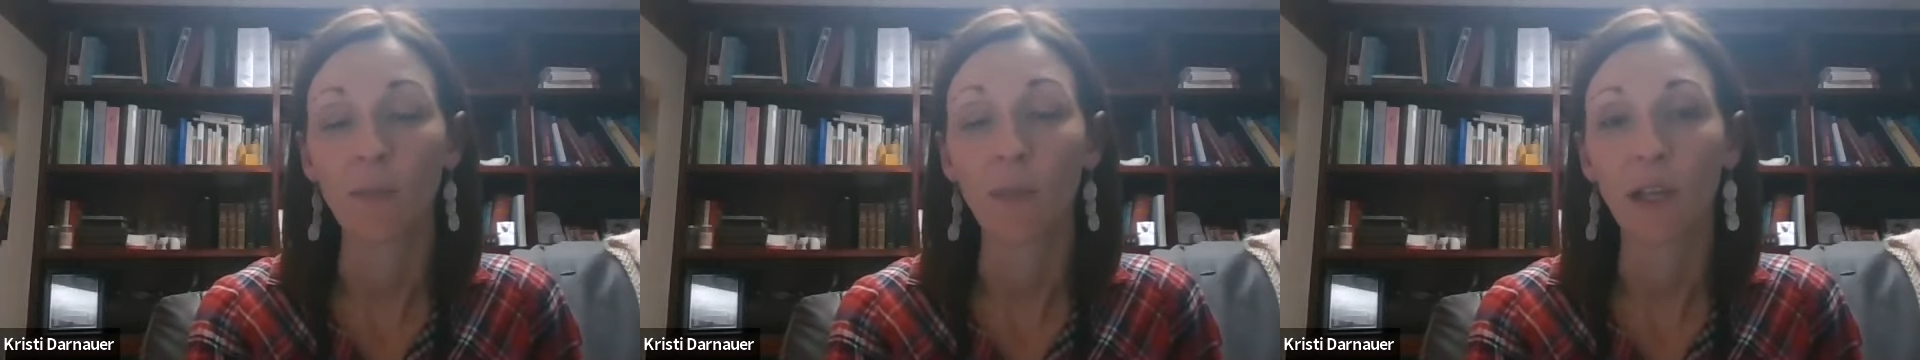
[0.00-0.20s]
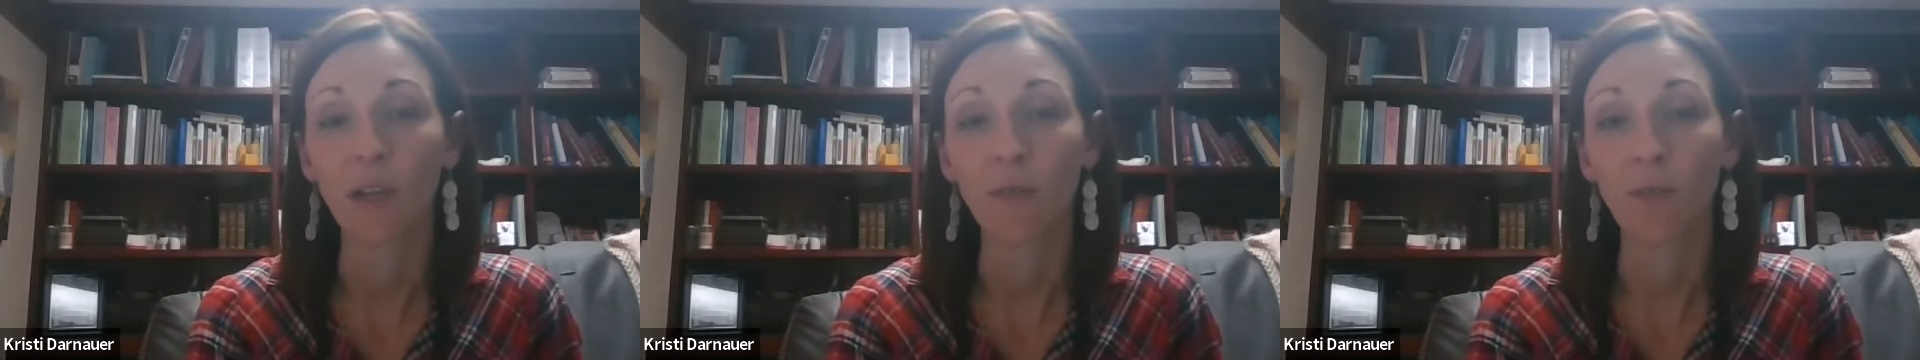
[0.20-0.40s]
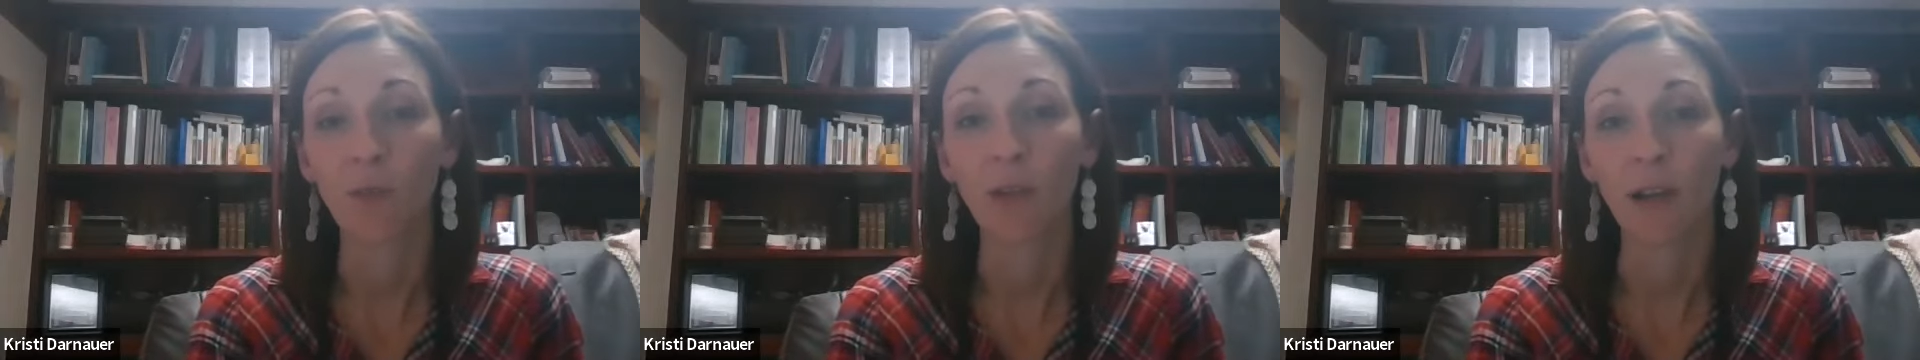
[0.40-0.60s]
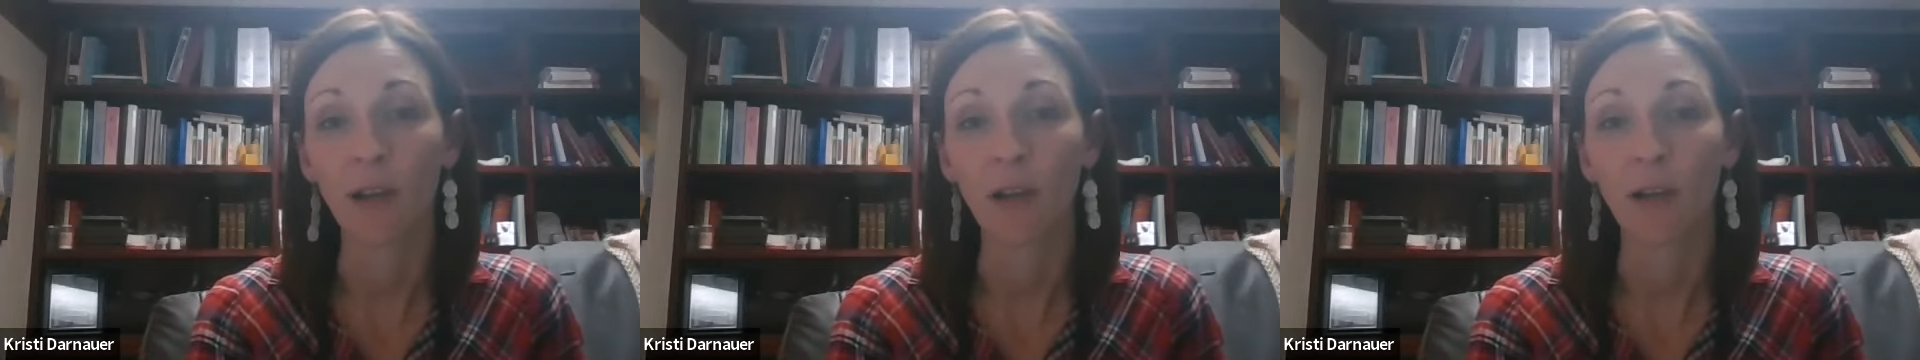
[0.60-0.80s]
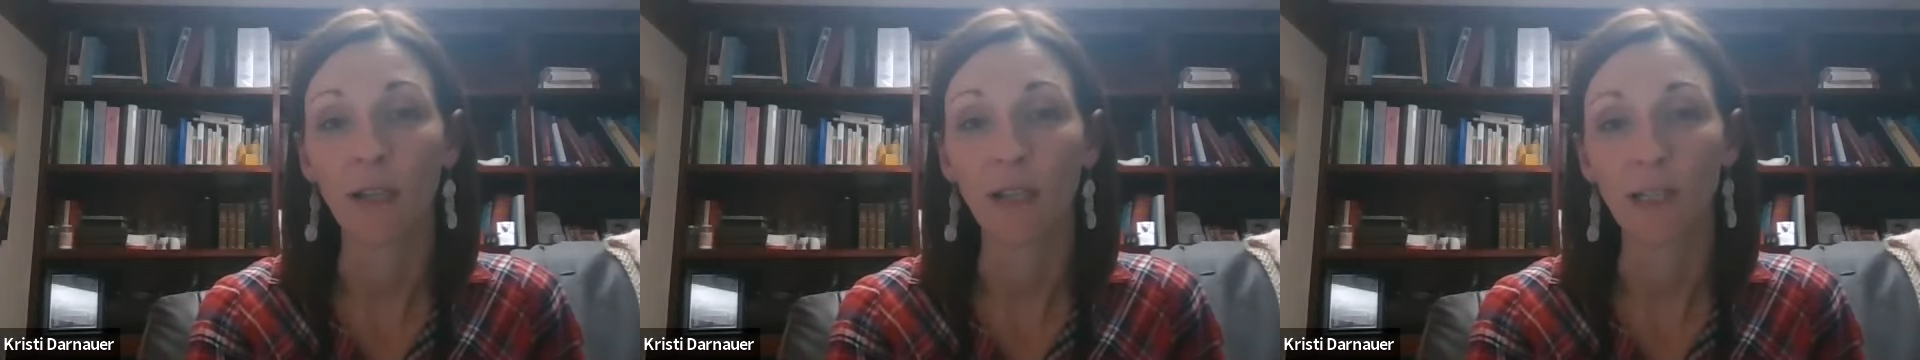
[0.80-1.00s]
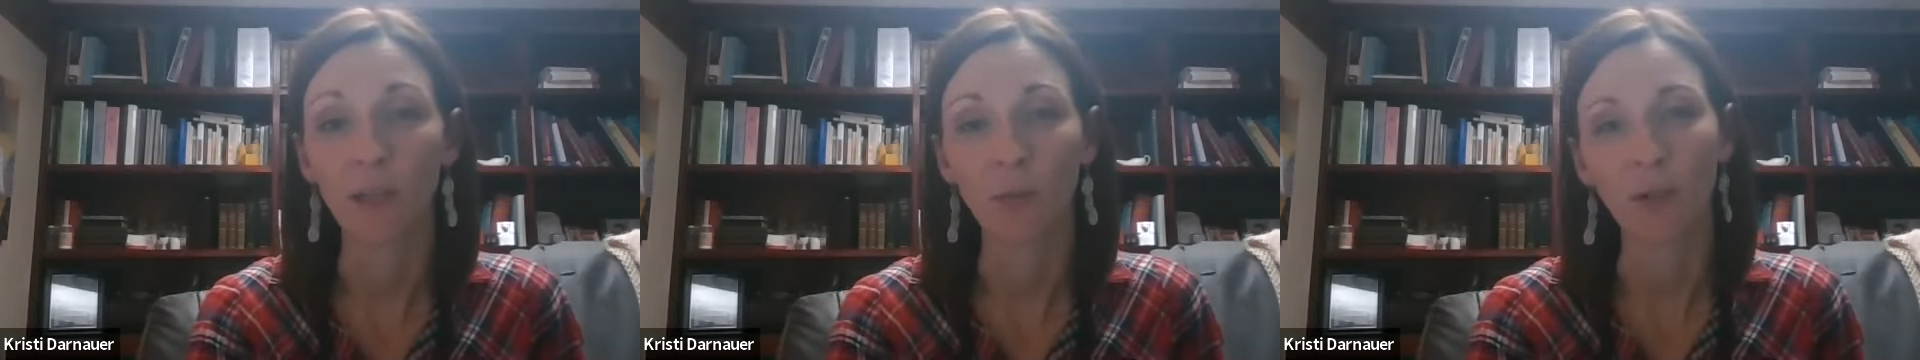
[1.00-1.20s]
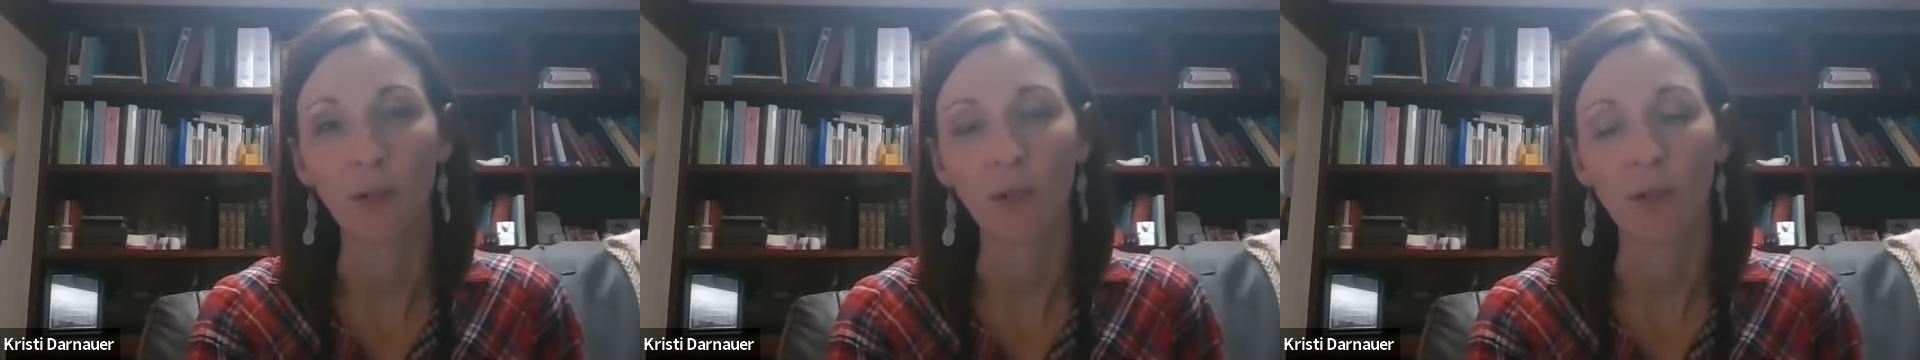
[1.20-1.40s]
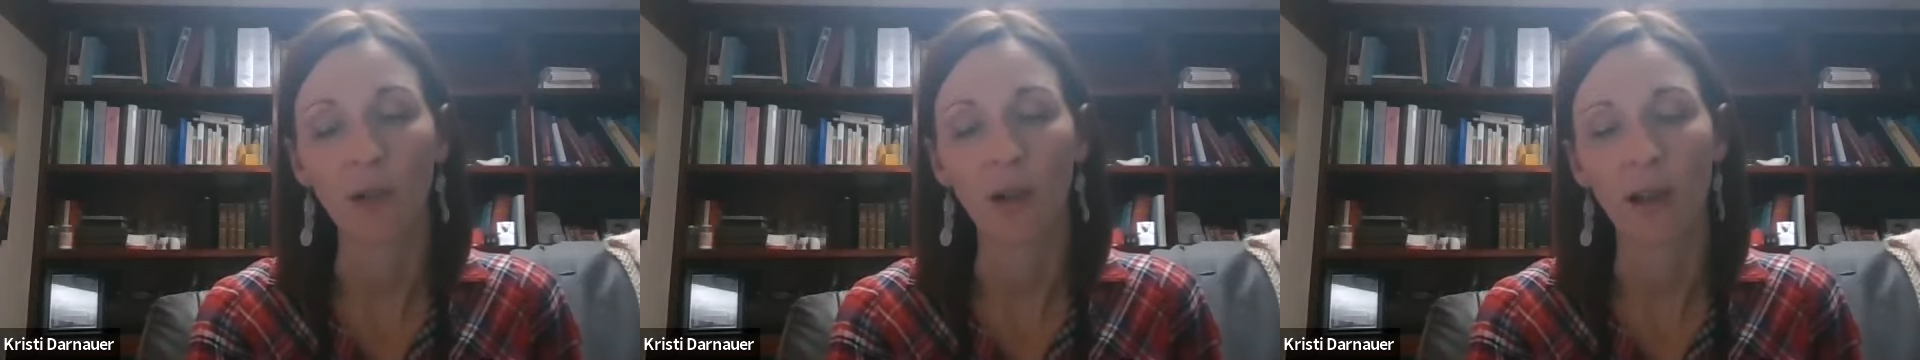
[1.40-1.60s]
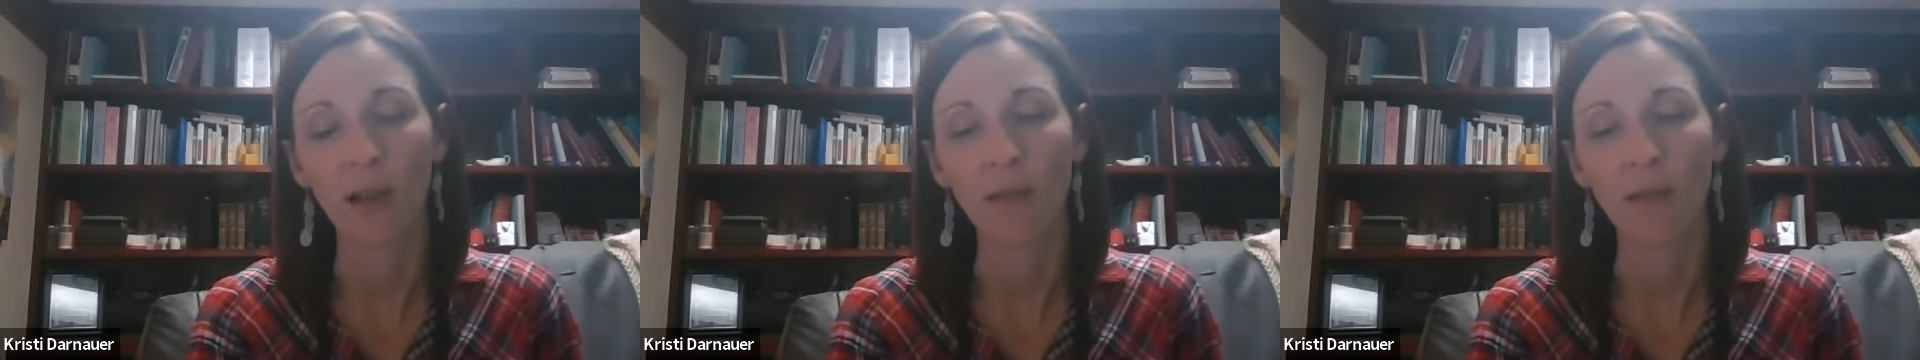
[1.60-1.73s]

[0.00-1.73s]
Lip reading: many rural areas where